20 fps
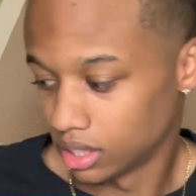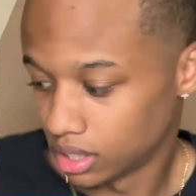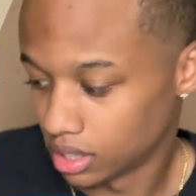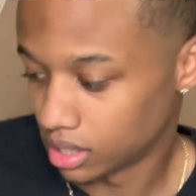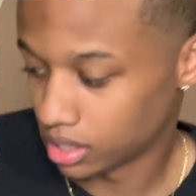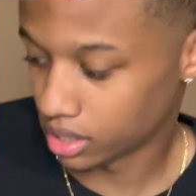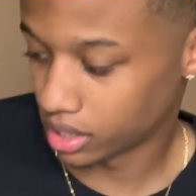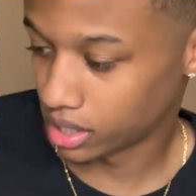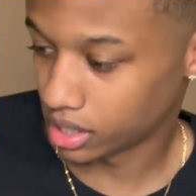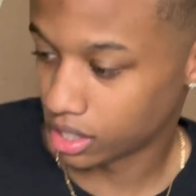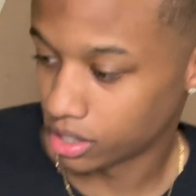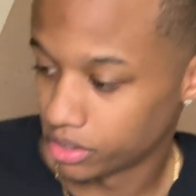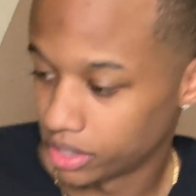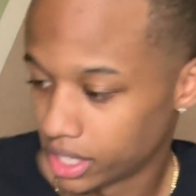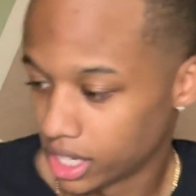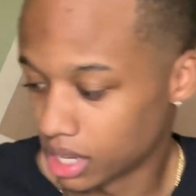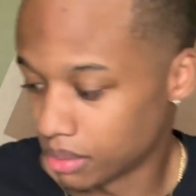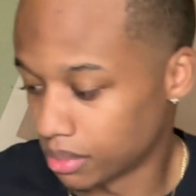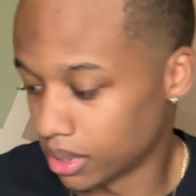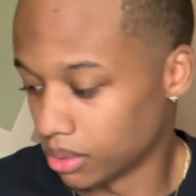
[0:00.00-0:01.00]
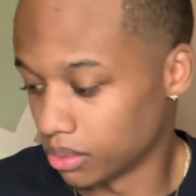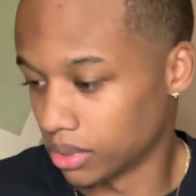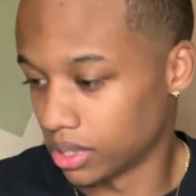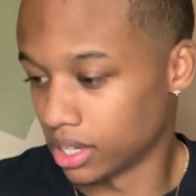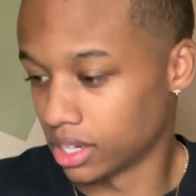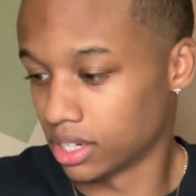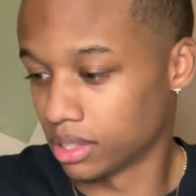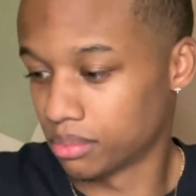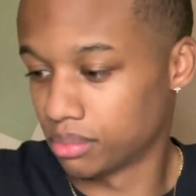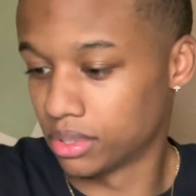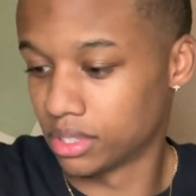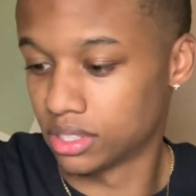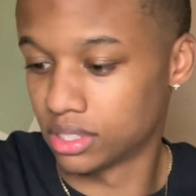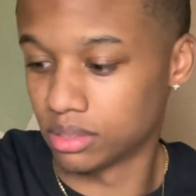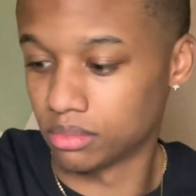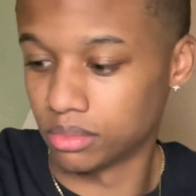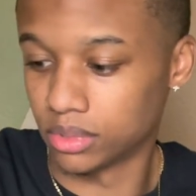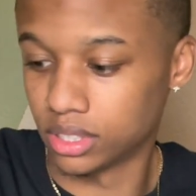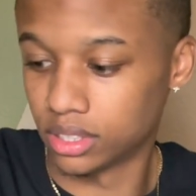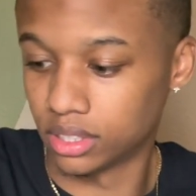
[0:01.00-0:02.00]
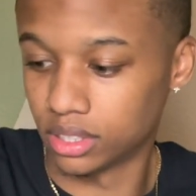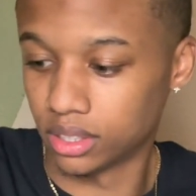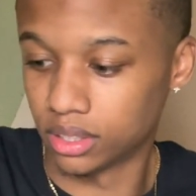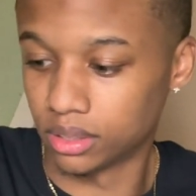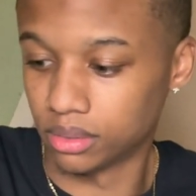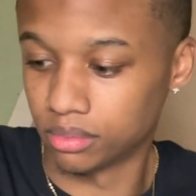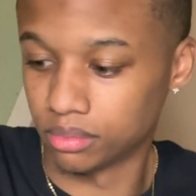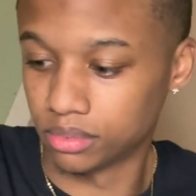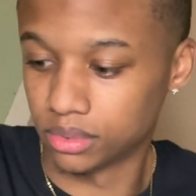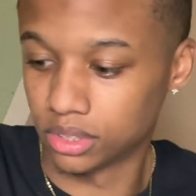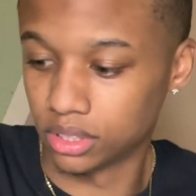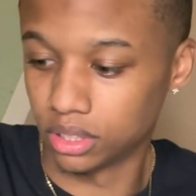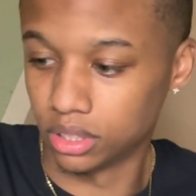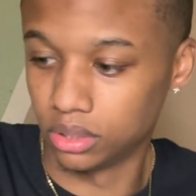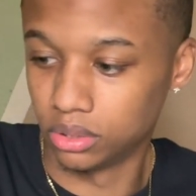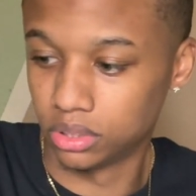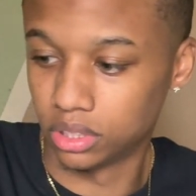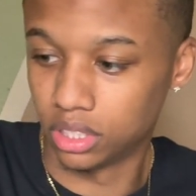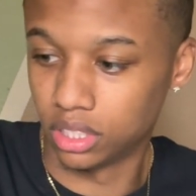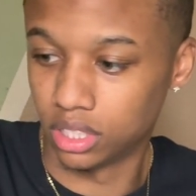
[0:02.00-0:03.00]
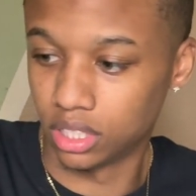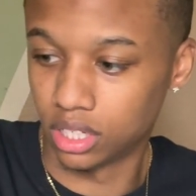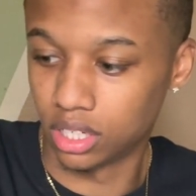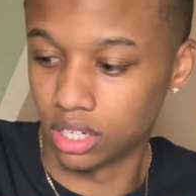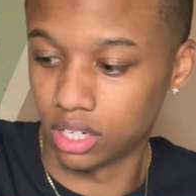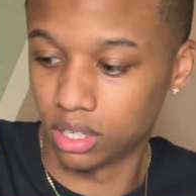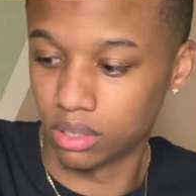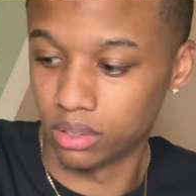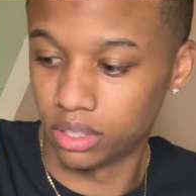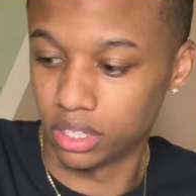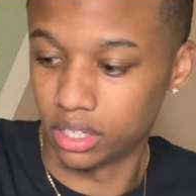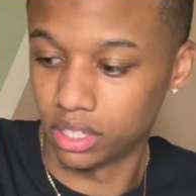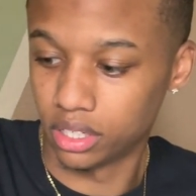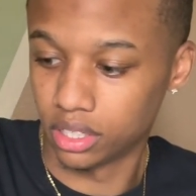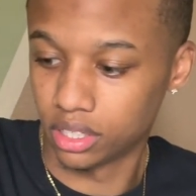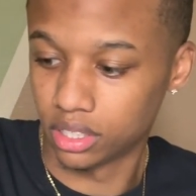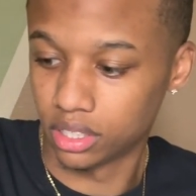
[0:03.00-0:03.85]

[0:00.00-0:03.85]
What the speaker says: All right, I already got my water. Put some solution in already.